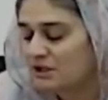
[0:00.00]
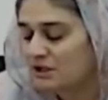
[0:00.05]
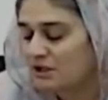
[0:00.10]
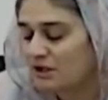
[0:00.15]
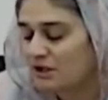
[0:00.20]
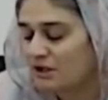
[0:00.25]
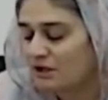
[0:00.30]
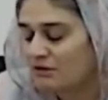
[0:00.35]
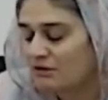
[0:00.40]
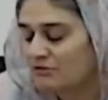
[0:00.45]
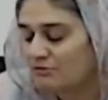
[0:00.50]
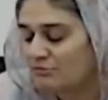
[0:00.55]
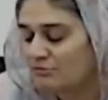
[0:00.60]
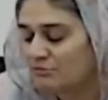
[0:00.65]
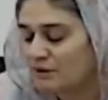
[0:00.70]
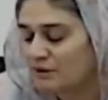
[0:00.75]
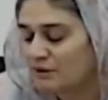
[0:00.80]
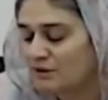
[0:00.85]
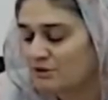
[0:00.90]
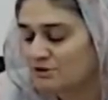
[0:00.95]
of
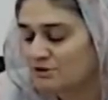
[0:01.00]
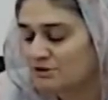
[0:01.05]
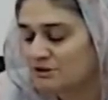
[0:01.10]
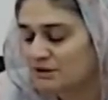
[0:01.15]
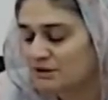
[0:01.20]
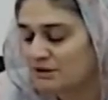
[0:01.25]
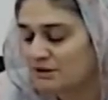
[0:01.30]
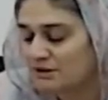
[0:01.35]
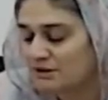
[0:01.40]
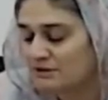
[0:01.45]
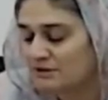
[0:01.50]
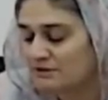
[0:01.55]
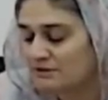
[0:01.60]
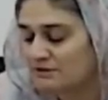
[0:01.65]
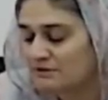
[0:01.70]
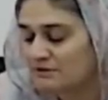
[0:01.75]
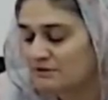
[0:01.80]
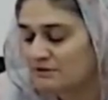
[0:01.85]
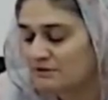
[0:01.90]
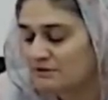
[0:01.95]

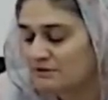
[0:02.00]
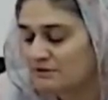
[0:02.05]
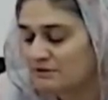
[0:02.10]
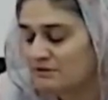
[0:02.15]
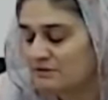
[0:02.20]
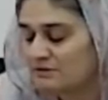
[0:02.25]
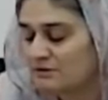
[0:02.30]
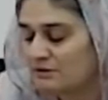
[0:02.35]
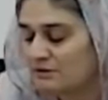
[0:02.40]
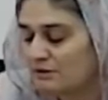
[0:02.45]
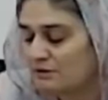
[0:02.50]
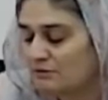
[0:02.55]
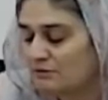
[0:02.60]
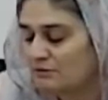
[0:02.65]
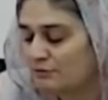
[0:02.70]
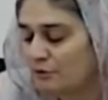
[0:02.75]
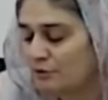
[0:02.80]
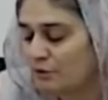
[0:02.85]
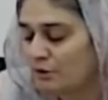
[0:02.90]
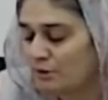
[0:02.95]
motion
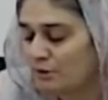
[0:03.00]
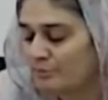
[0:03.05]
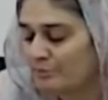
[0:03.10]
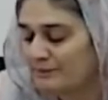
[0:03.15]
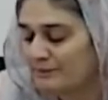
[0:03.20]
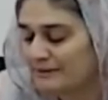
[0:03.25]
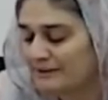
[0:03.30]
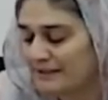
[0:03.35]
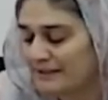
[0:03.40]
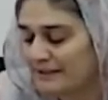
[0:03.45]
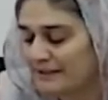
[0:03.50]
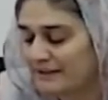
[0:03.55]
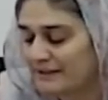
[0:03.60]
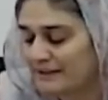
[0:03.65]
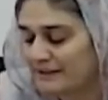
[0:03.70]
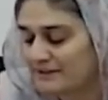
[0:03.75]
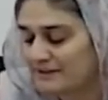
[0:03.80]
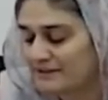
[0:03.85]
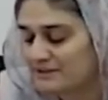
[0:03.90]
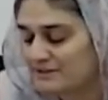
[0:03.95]
for
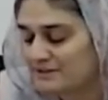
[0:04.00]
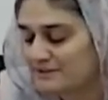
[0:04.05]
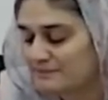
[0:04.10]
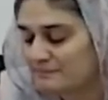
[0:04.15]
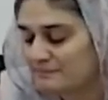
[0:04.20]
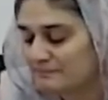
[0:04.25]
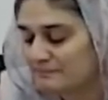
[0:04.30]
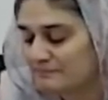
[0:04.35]
planets.